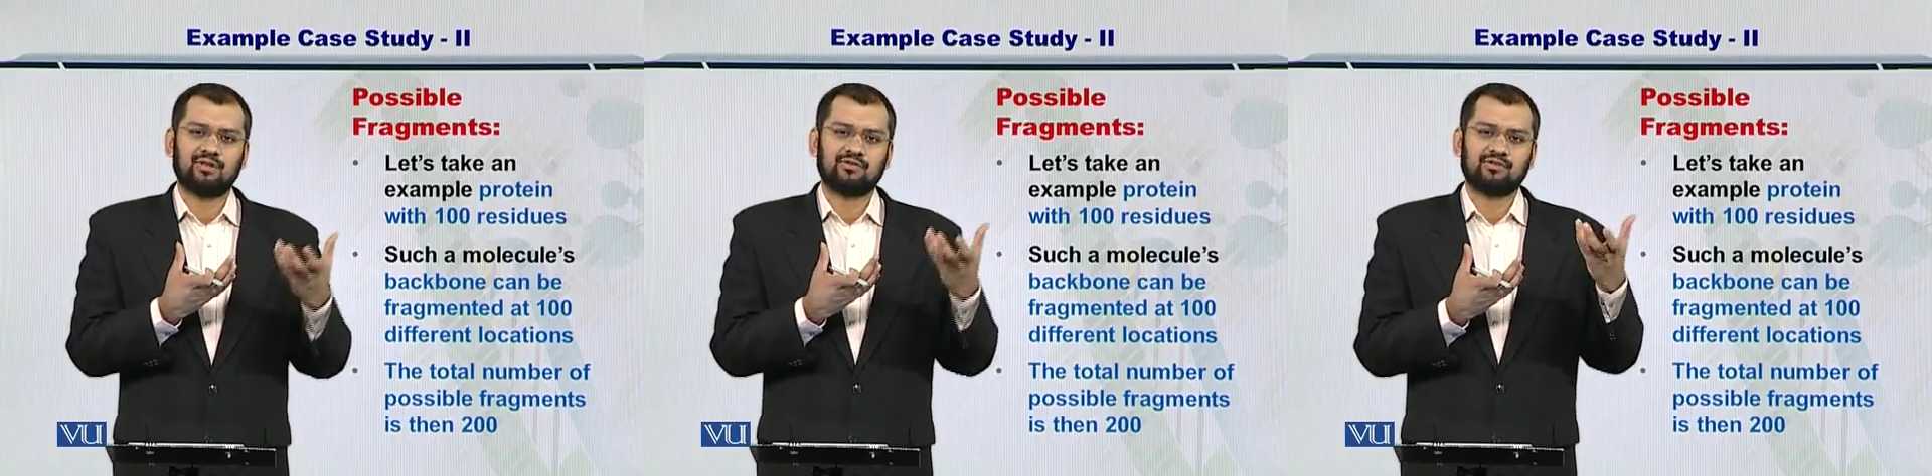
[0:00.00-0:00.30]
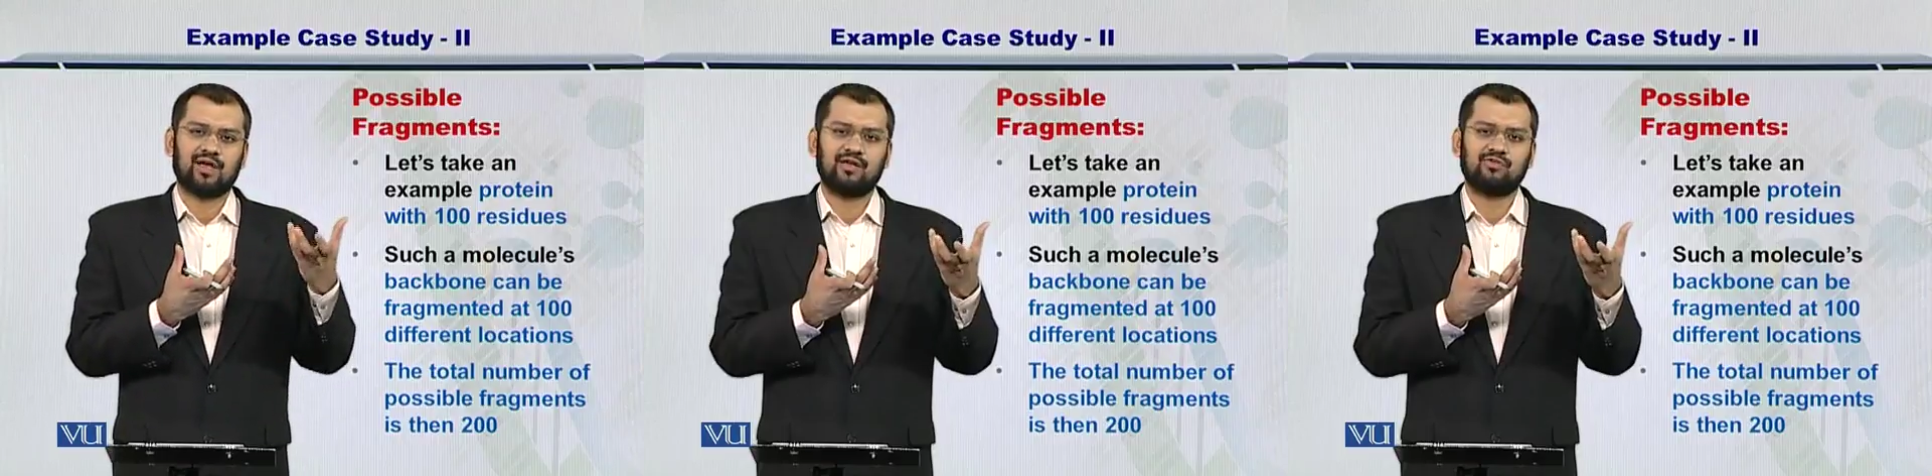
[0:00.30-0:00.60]
the
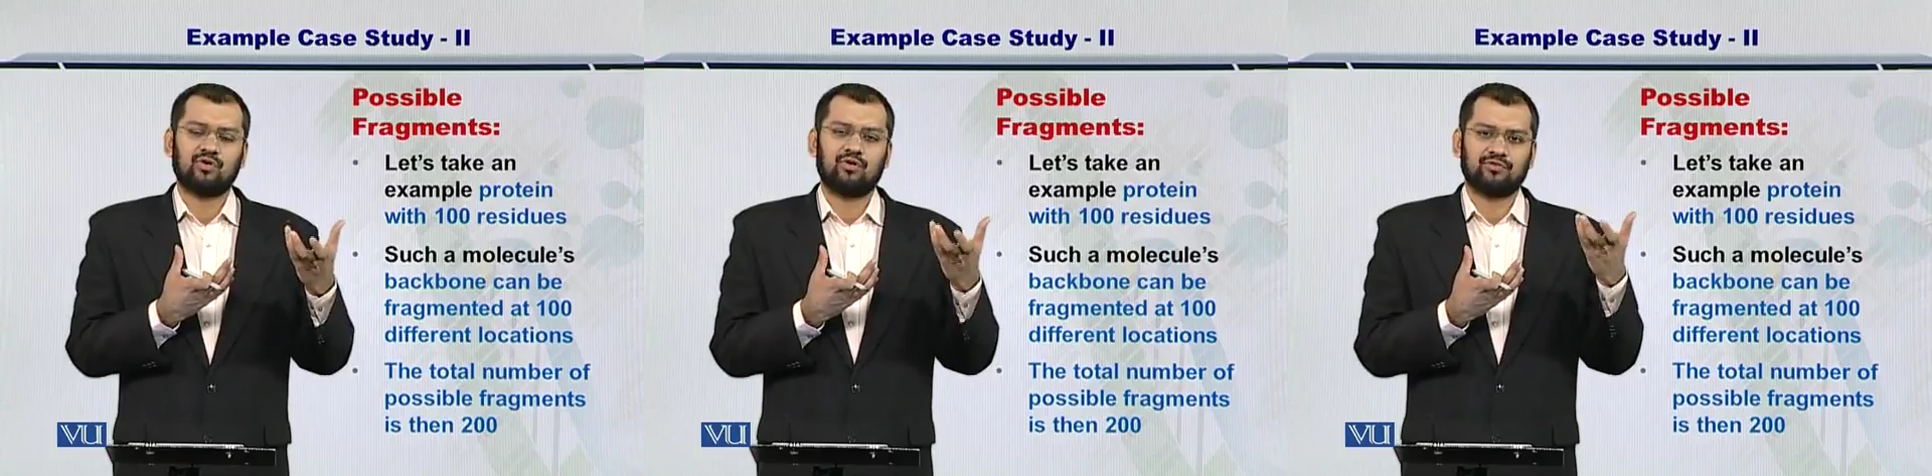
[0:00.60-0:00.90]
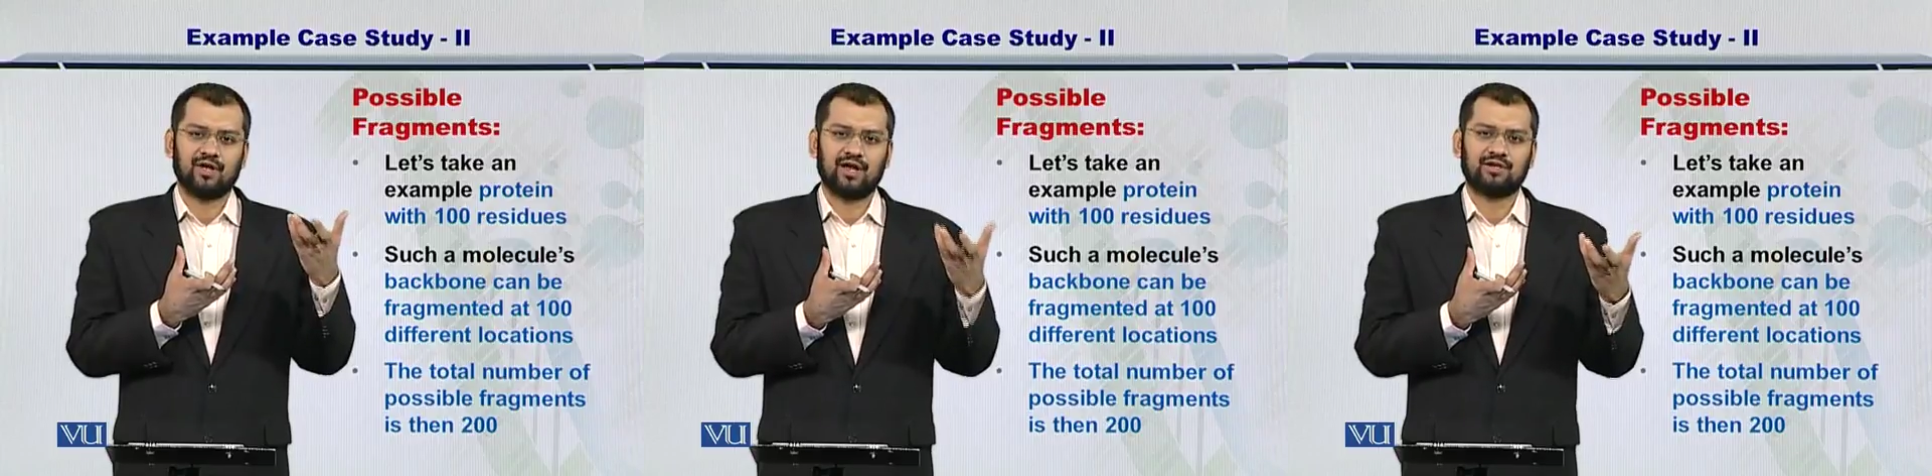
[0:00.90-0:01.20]
size
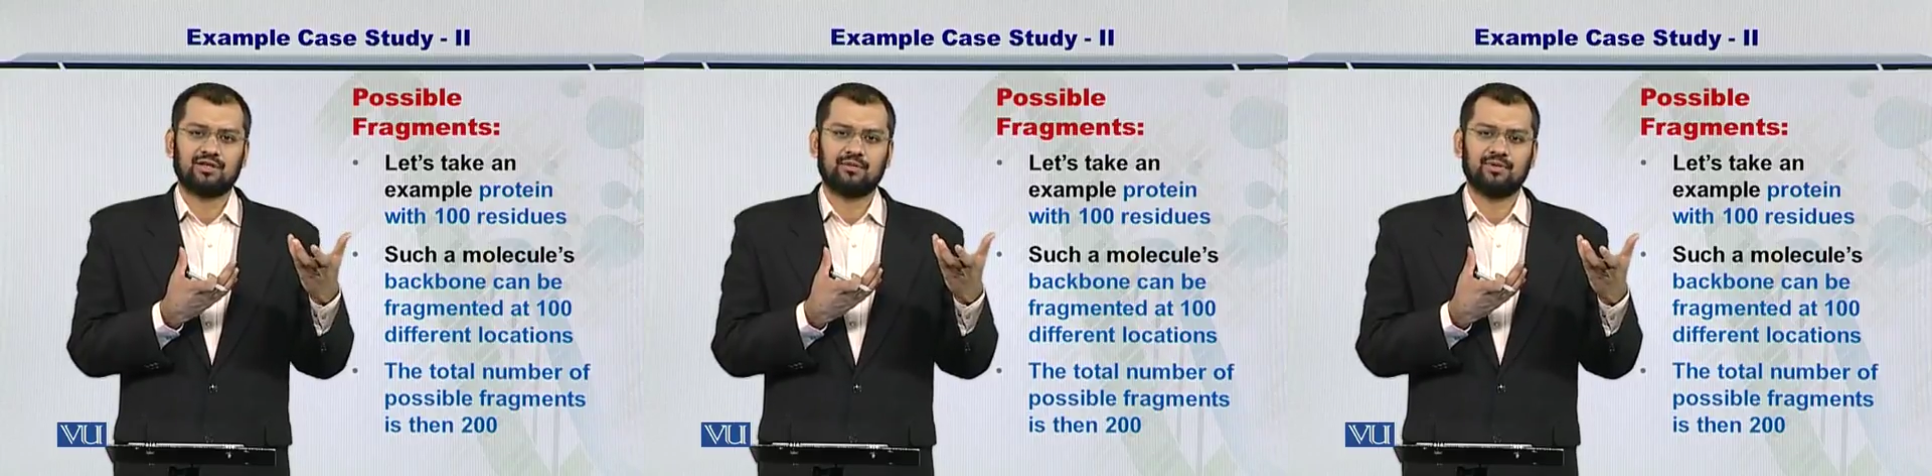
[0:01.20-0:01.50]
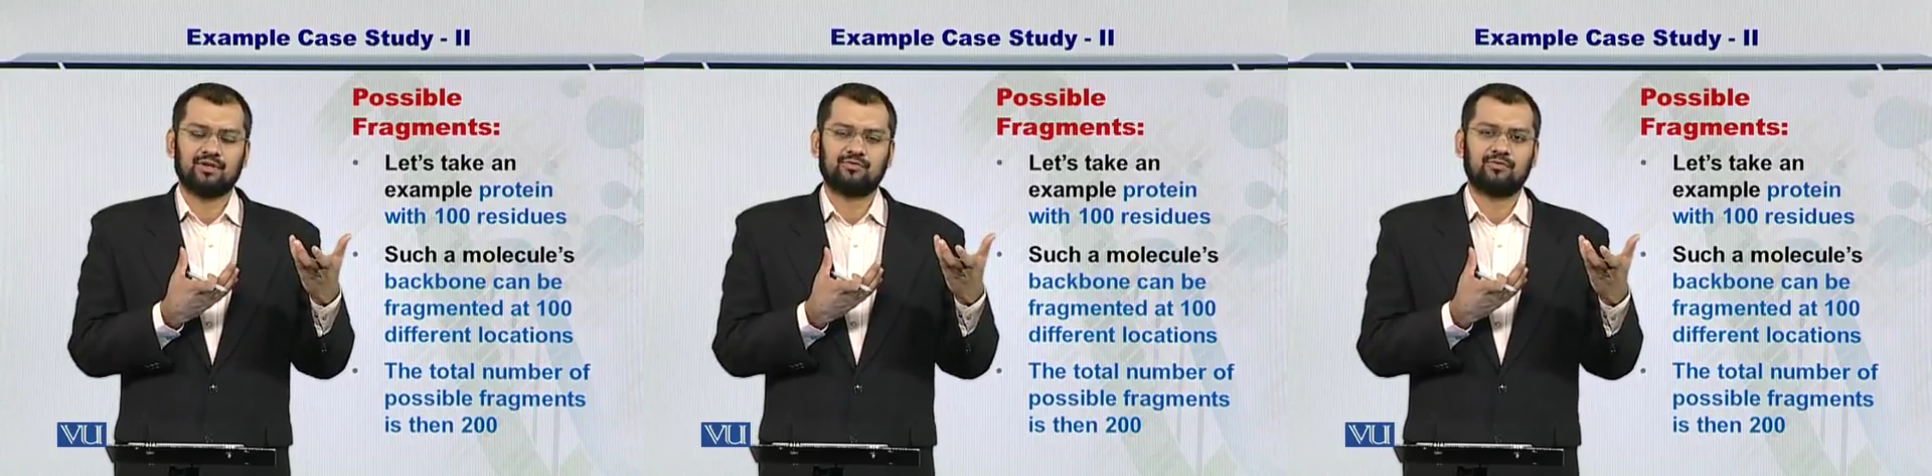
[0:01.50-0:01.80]
of the
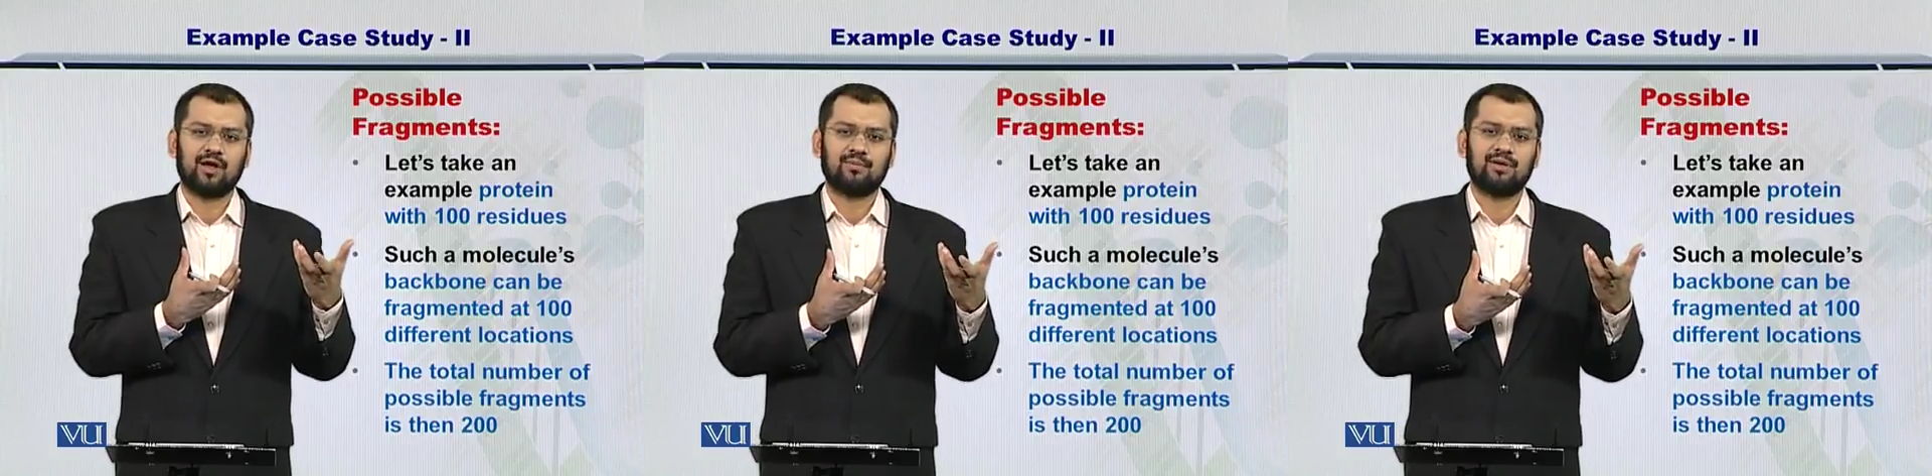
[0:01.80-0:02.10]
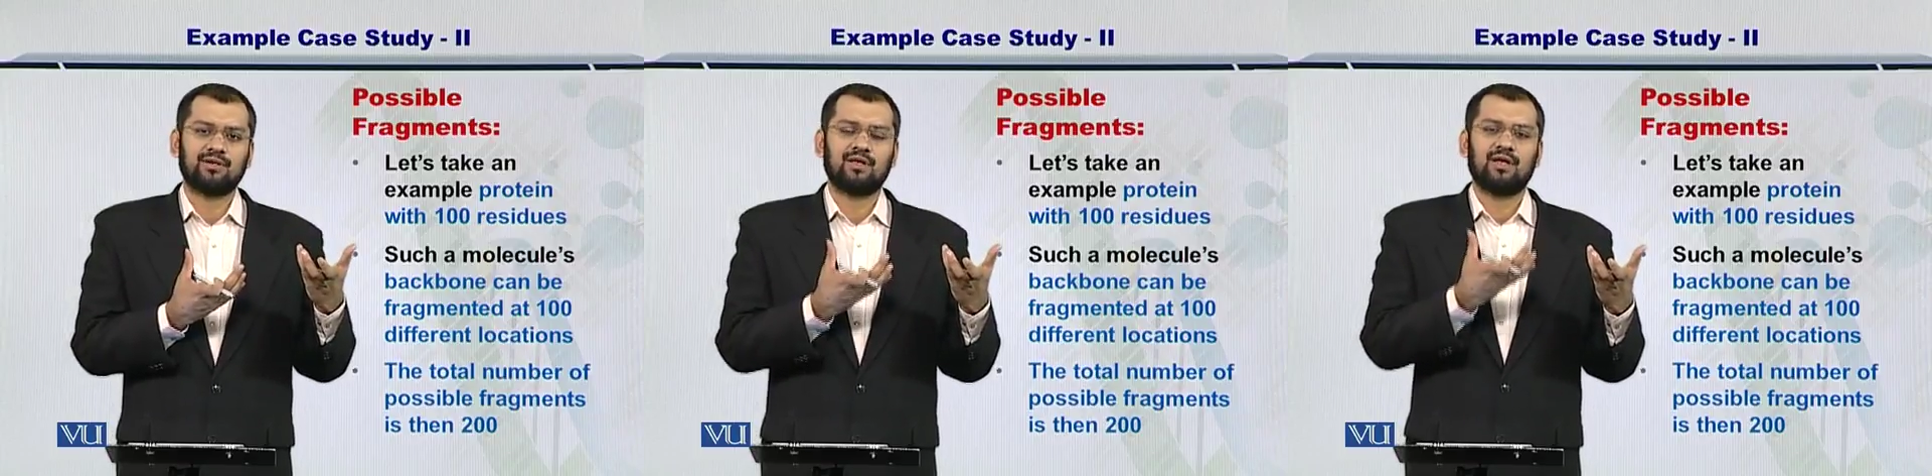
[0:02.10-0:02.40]
N-terminus
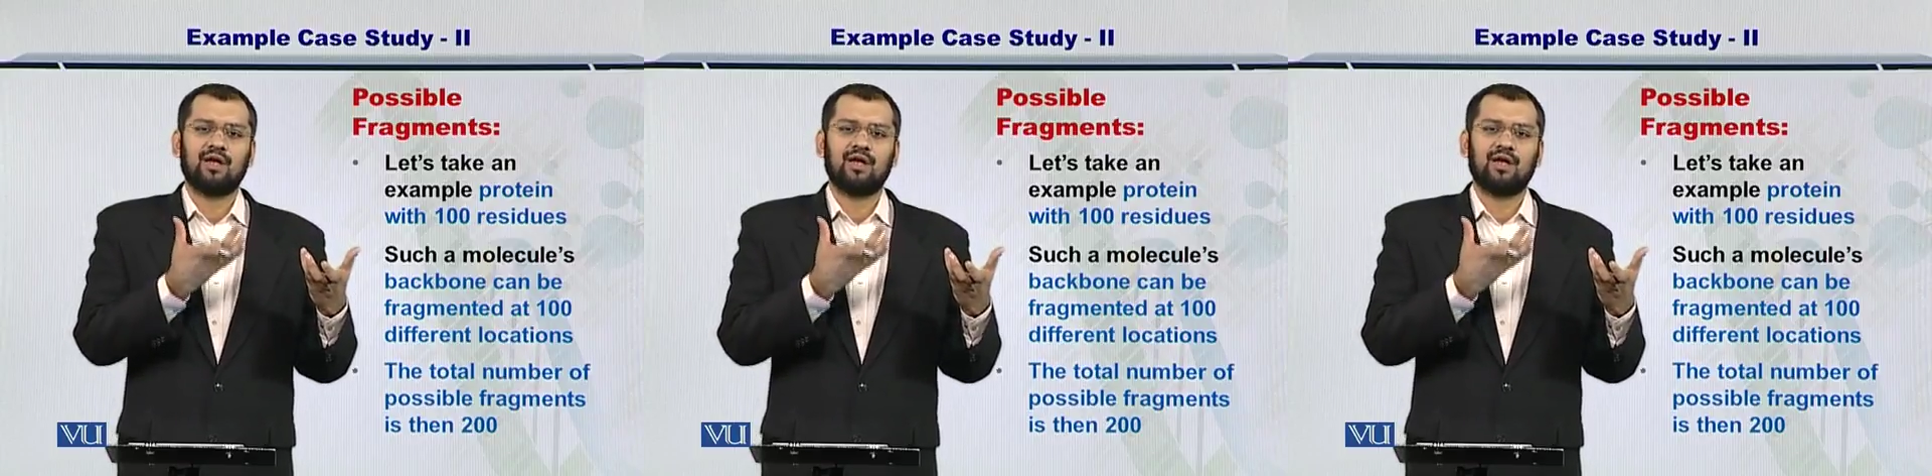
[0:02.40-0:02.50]
fragment